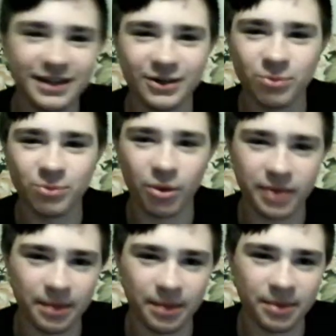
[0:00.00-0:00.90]
you're probably
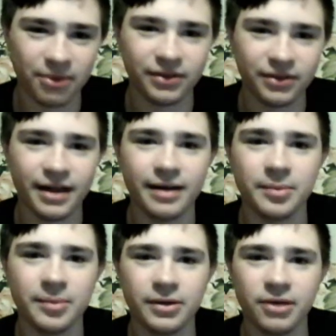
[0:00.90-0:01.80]
happy about that.
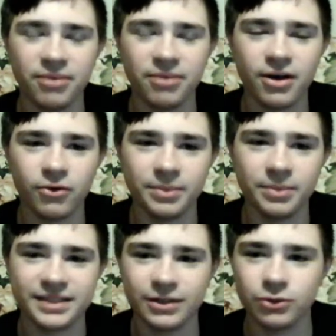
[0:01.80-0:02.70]
But here we go. It'll be
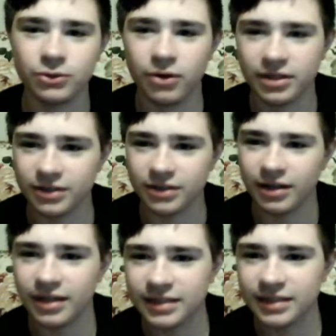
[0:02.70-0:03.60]
Central Arkansas.
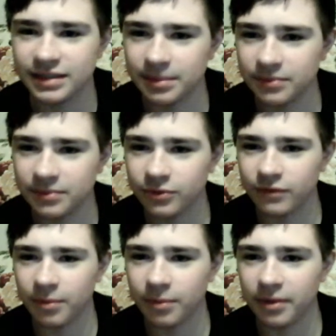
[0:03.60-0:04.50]
See some sort
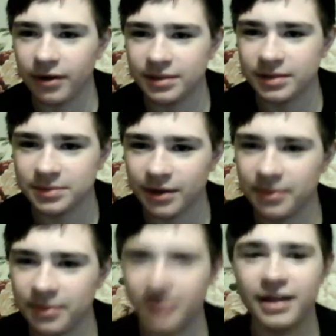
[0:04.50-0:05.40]
of football. I gotta
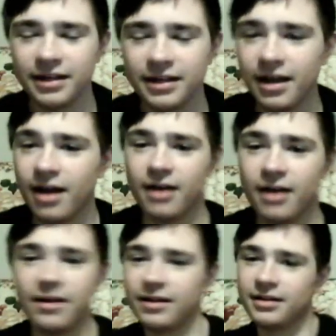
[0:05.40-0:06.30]
subscribe to that. Yeah,
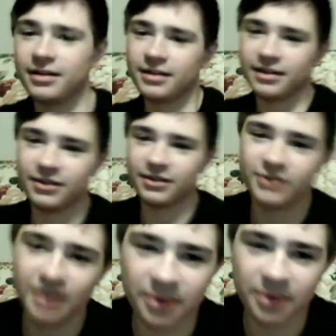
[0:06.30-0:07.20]

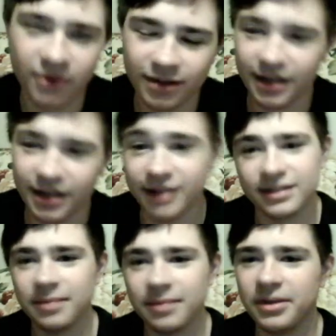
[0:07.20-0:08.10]
there's gonna be there's
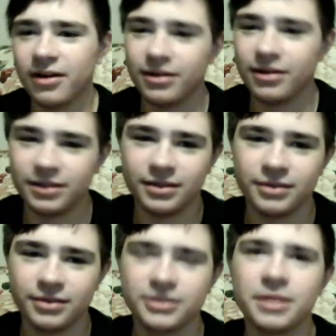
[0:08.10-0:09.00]
gonna
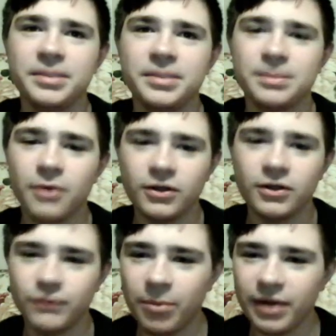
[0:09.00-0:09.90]
be some
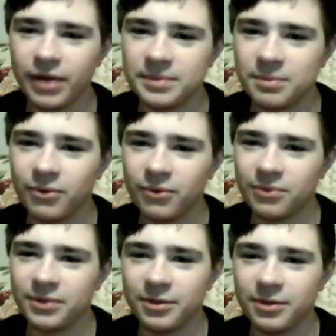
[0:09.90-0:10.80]
college football games, Bodo
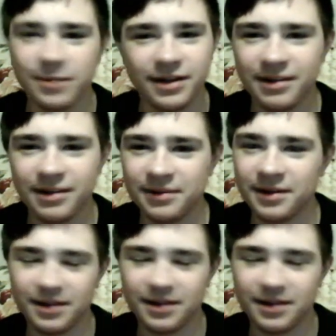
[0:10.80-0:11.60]
winner, but I mean,